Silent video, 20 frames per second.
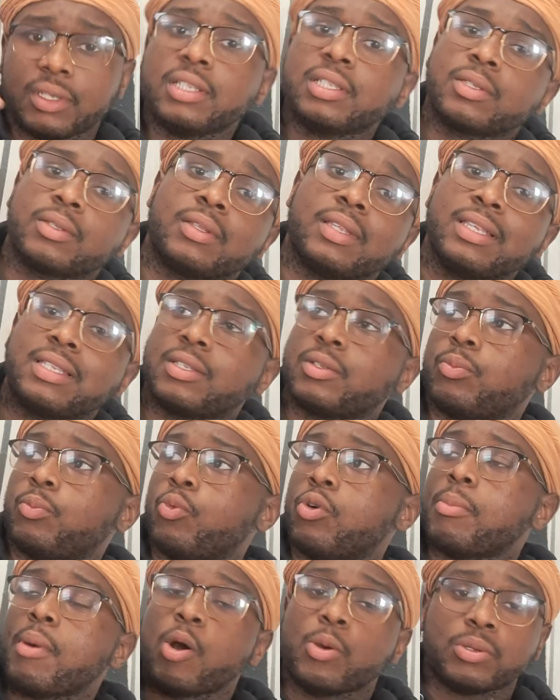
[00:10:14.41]
this is
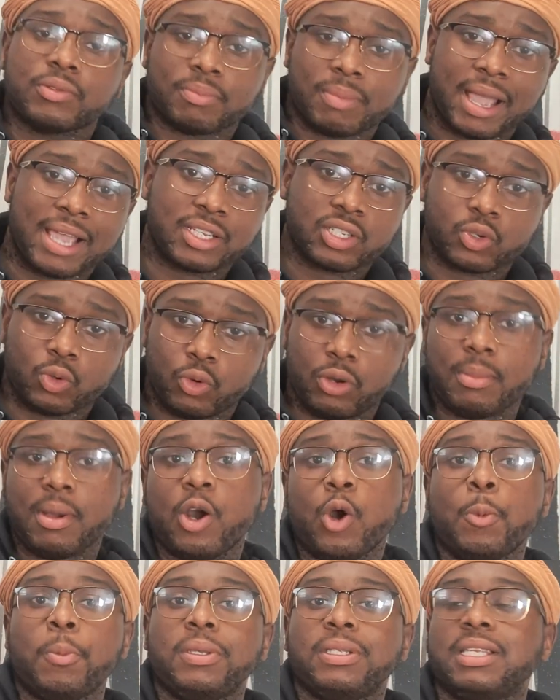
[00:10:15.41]
one of my homies from high school. One of
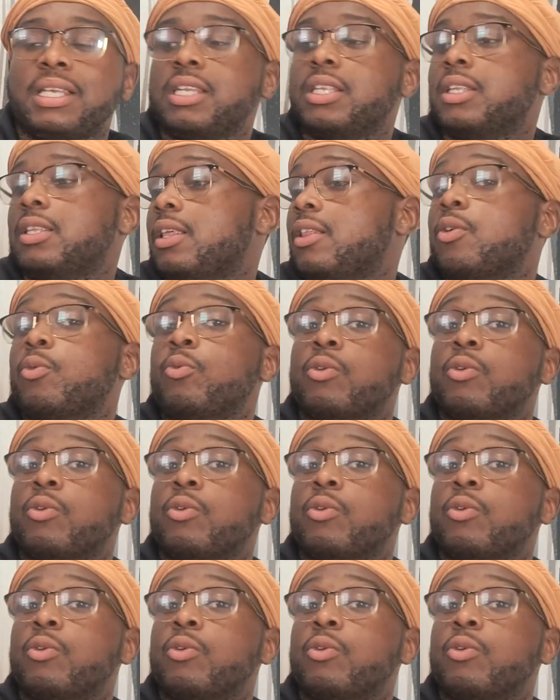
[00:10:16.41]
my homies lended another